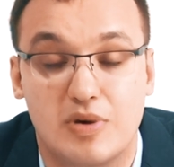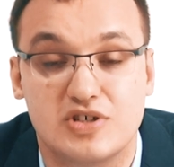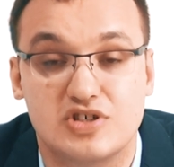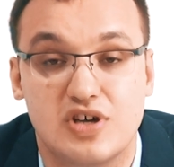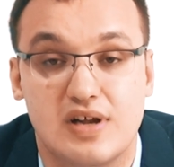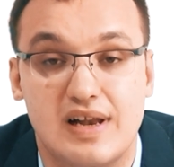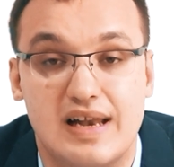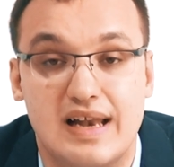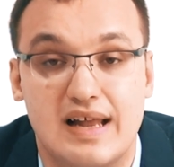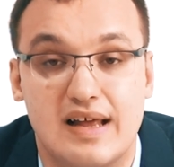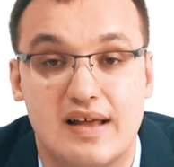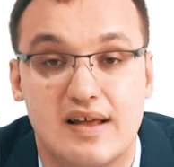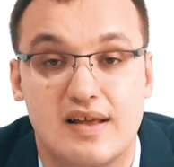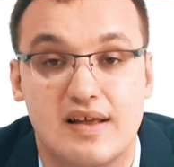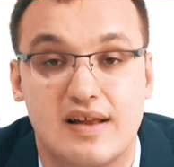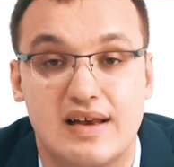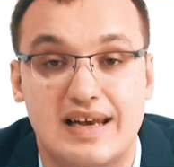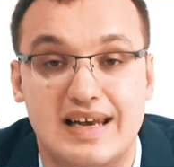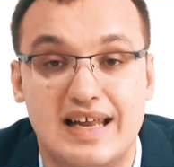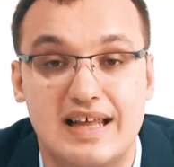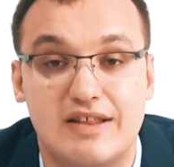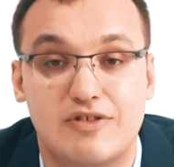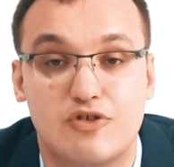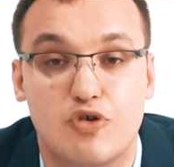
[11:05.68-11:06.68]
much
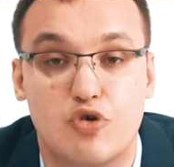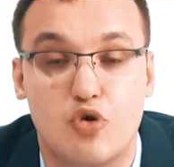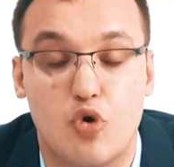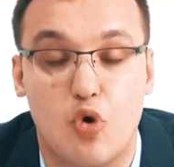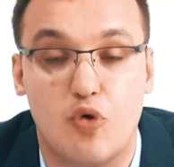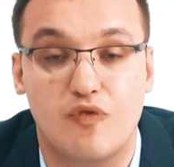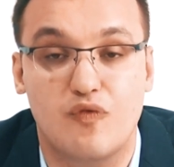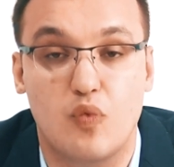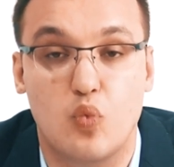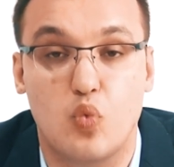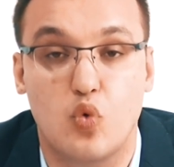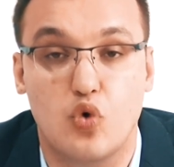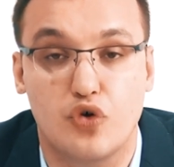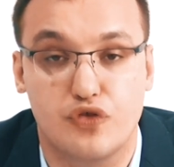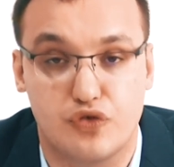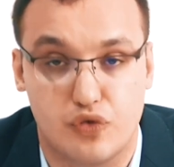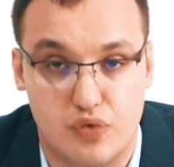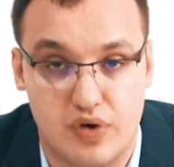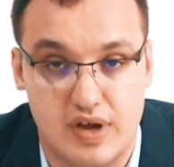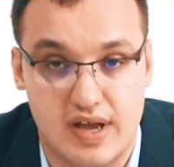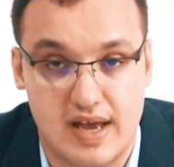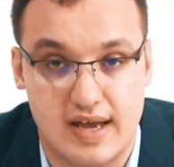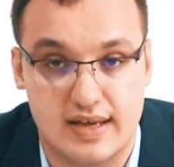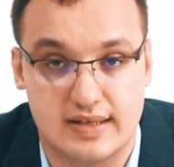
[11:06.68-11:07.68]
liter of
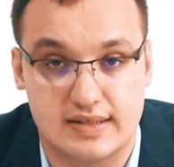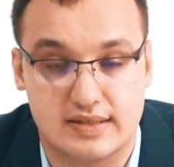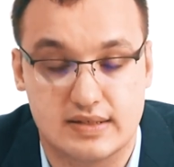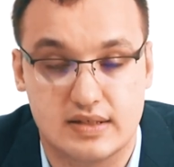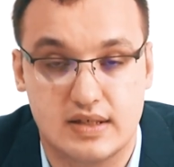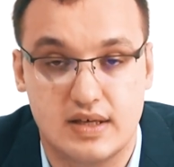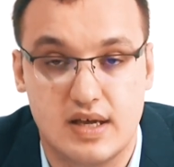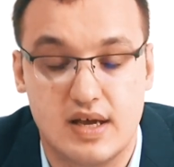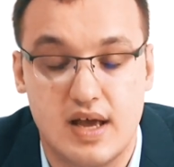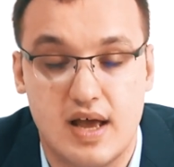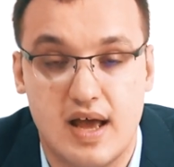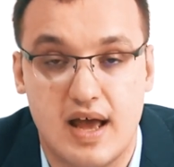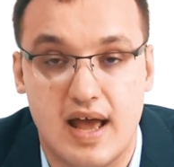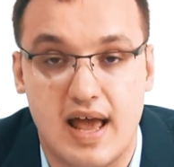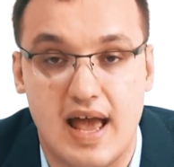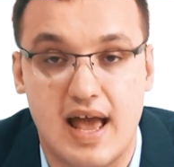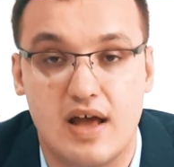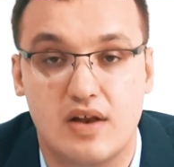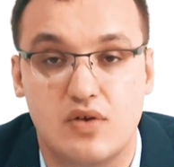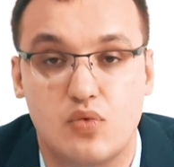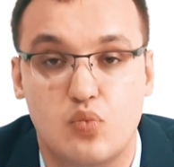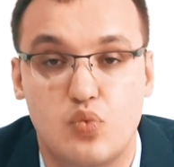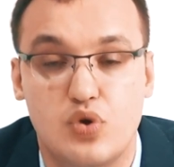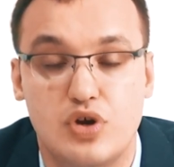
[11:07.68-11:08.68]
water he has.
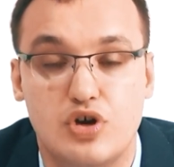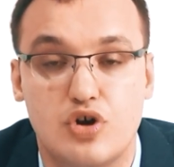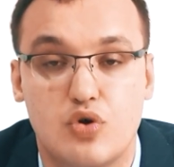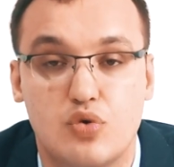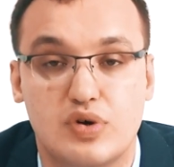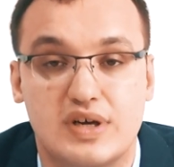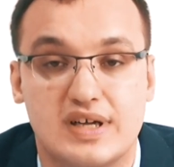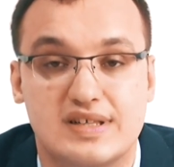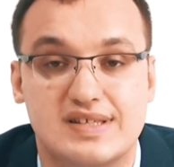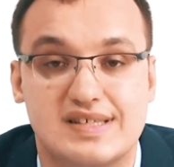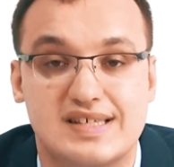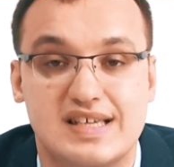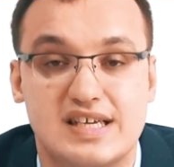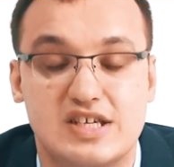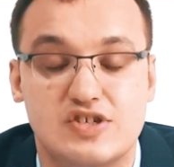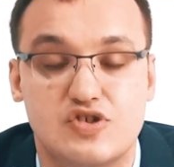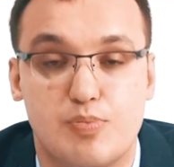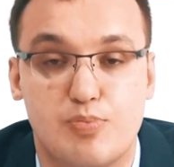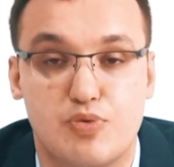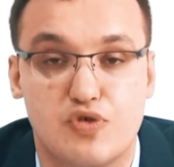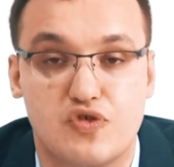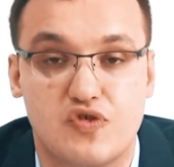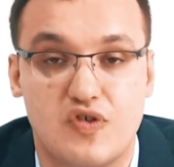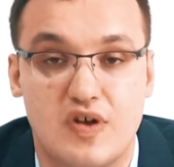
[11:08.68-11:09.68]
And we know that
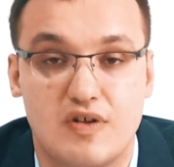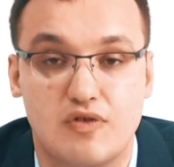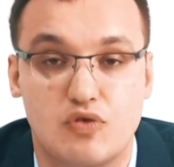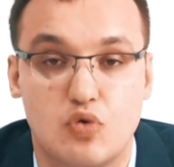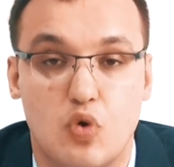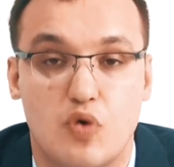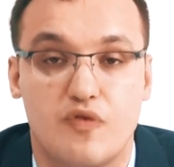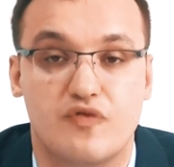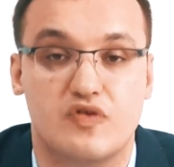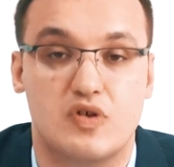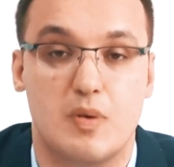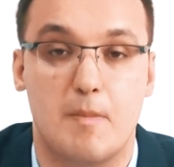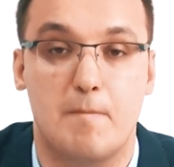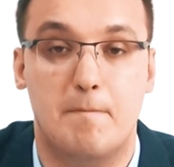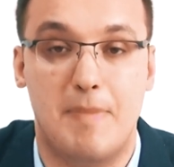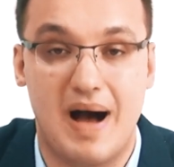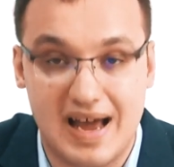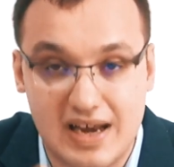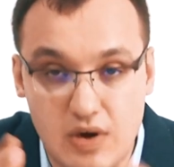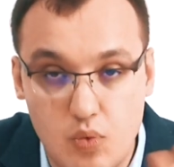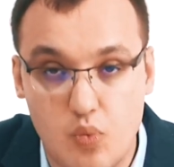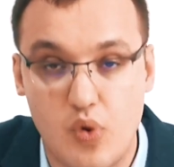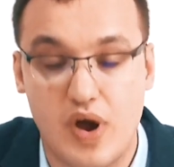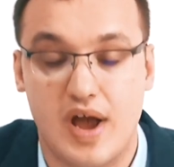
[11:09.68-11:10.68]
60% of the
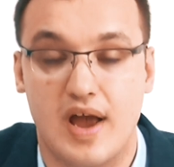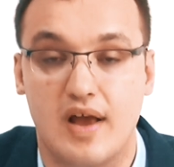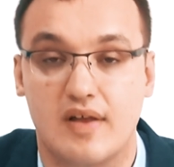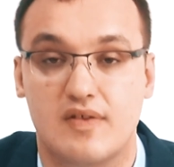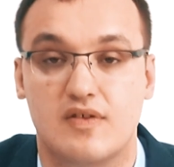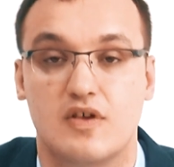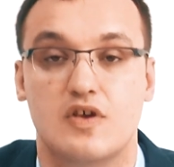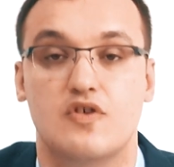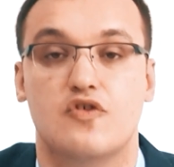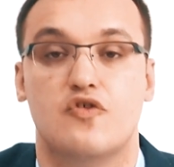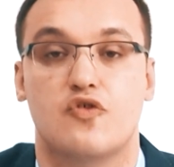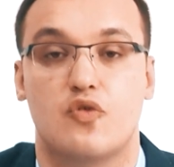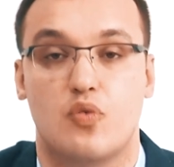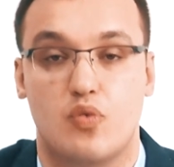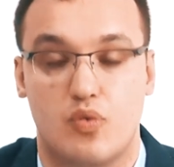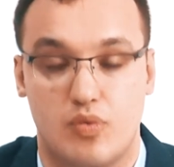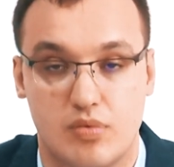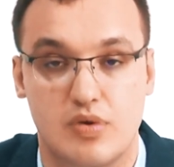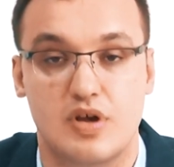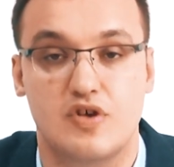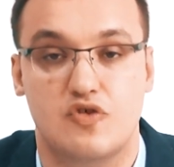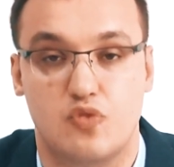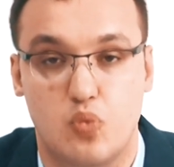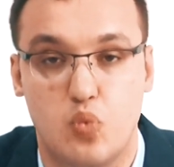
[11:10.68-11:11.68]
body weight is,
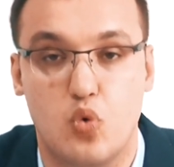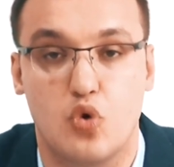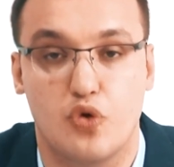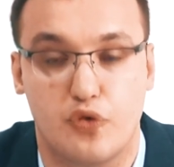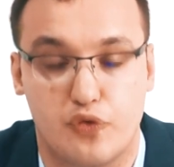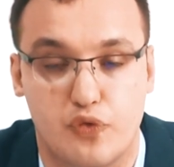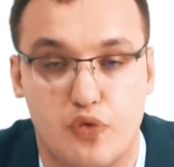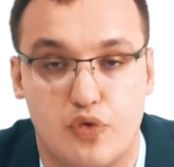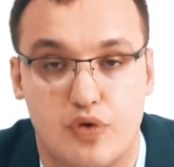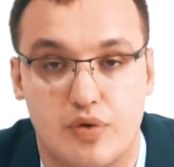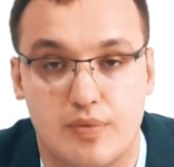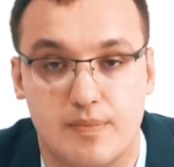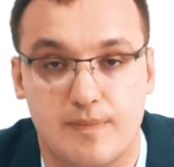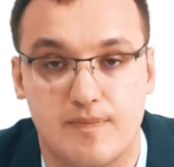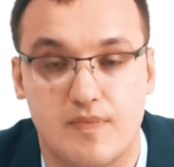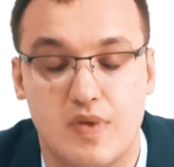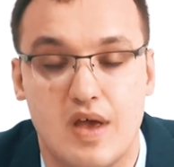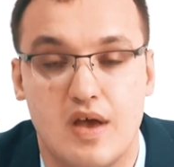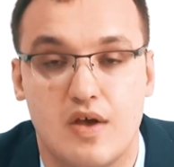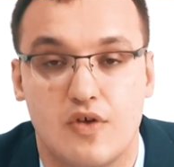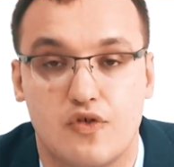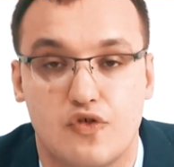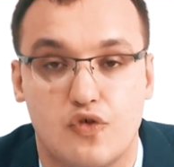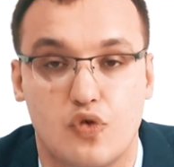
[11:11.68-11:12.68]
is water.
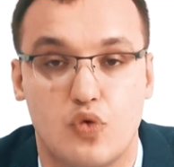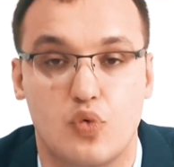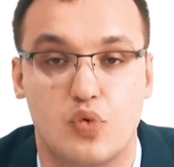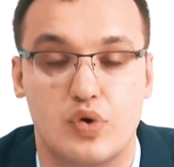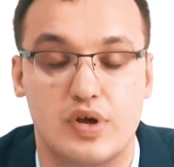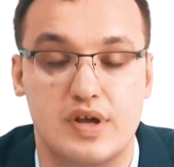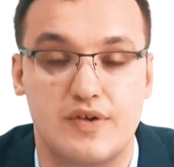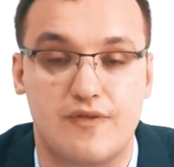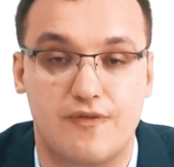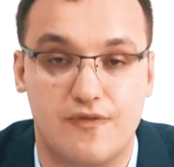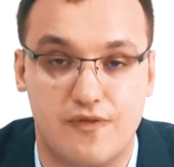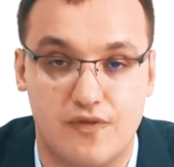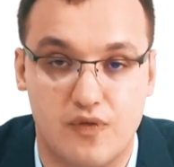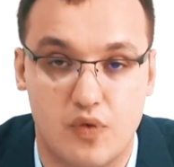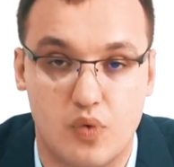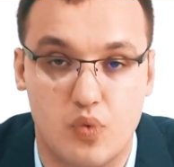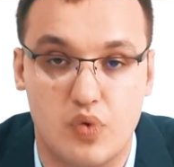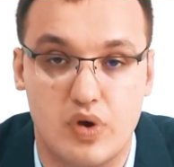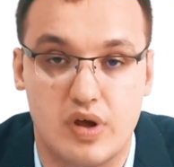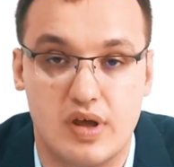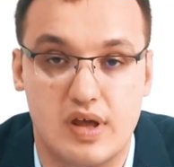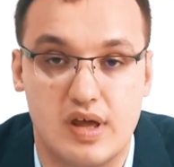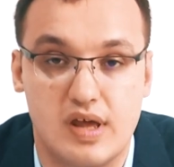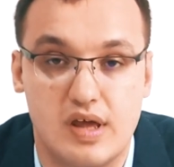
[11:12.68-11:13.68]
So if
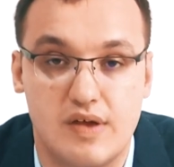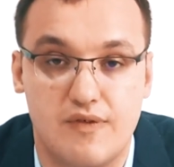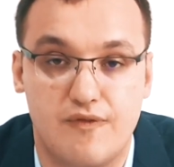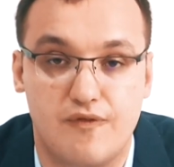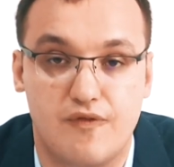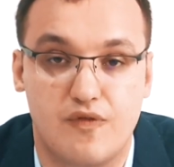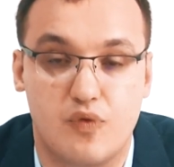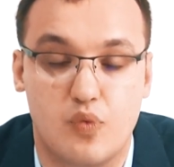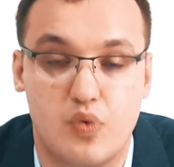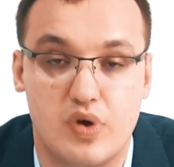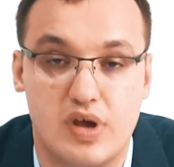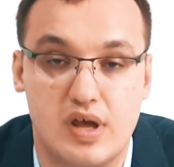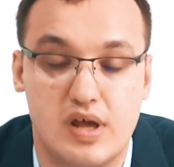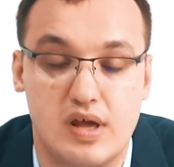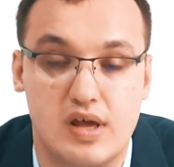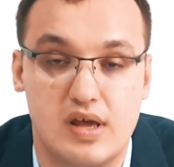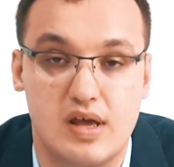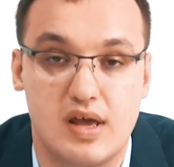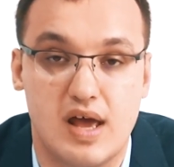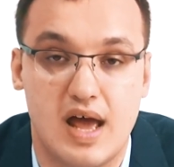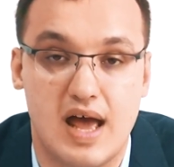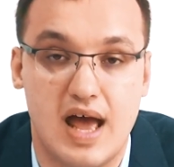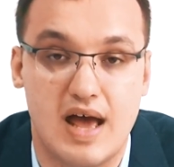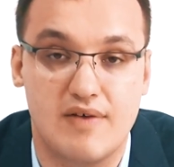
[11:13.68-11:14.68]
we, if
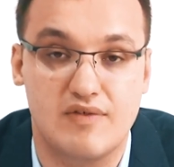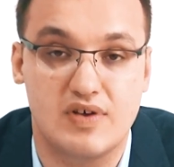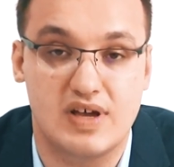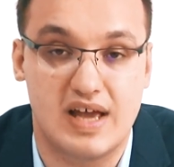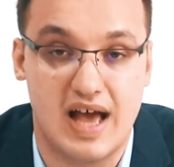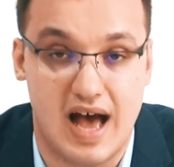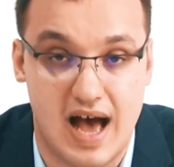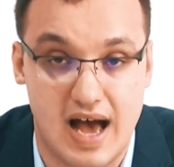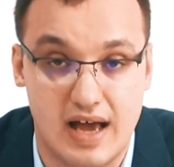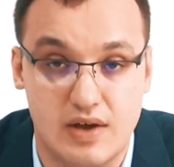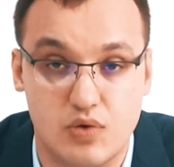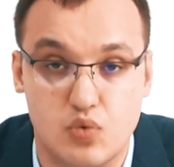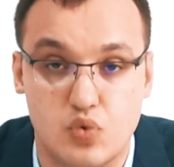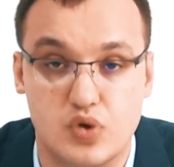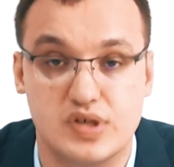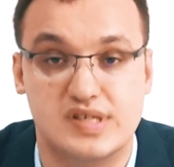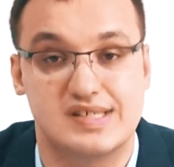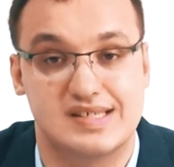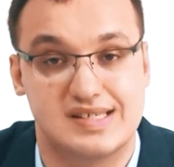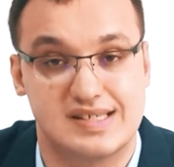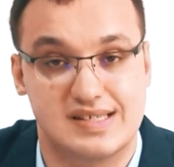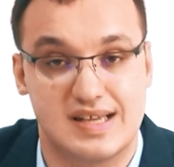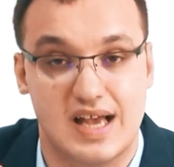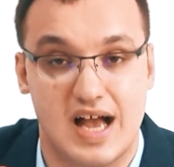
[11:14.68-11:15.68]
we have a guy who
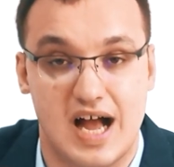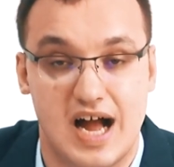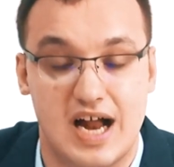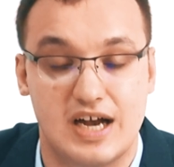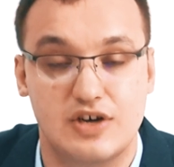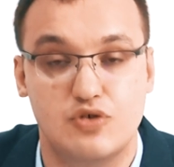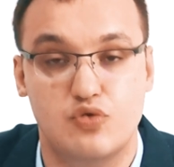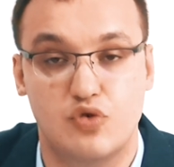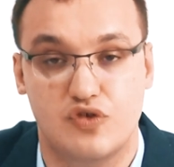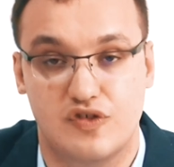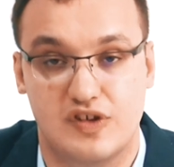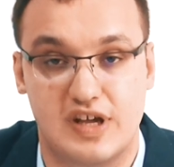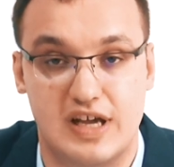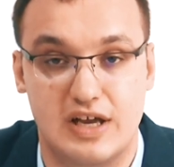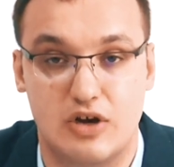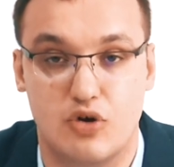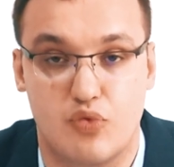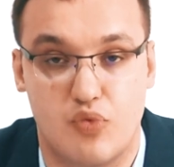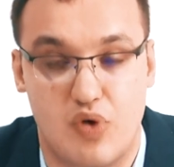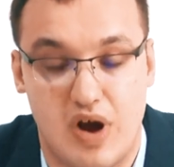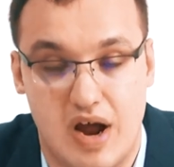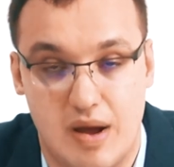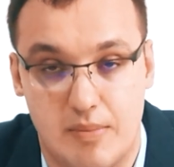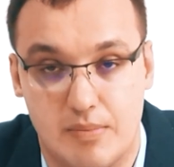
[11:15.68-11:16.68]
is 100
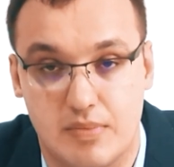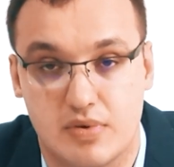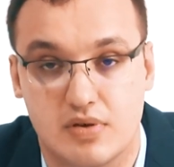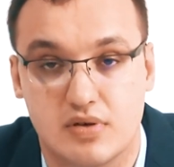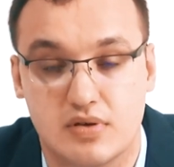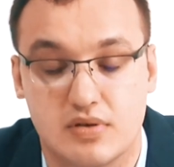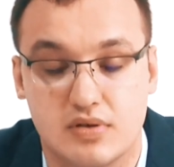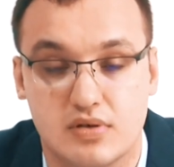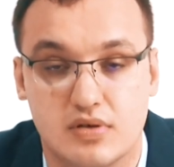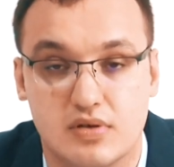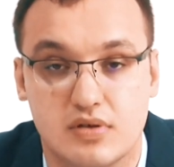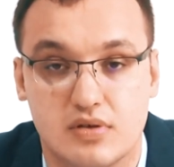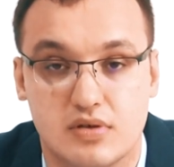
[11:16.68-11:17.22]
kilogram